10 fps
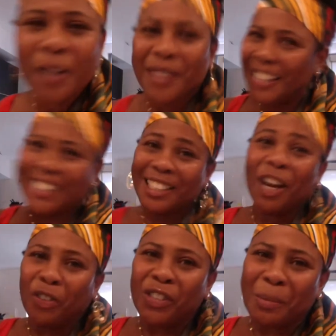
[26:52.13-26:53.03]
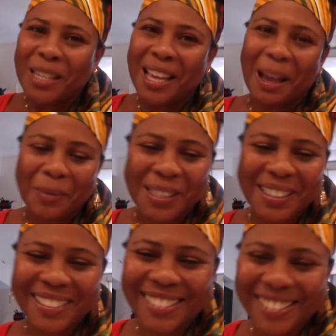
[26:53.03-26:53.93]
That's enough sometimes.
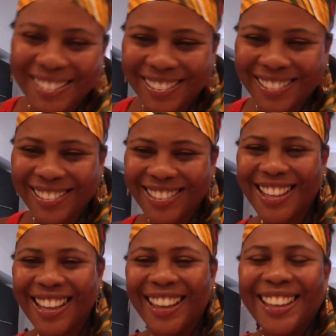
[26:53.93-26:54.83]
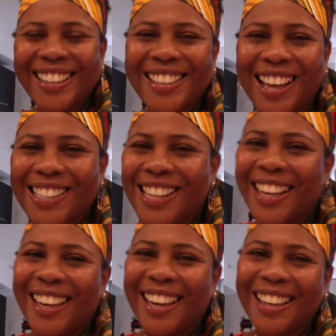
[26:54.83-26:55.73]
Y'all
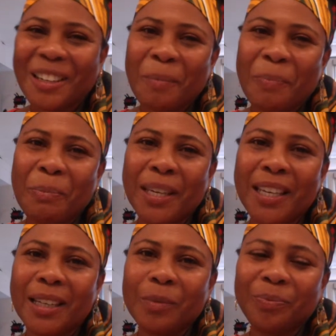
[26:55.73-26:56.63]
take care. Be good.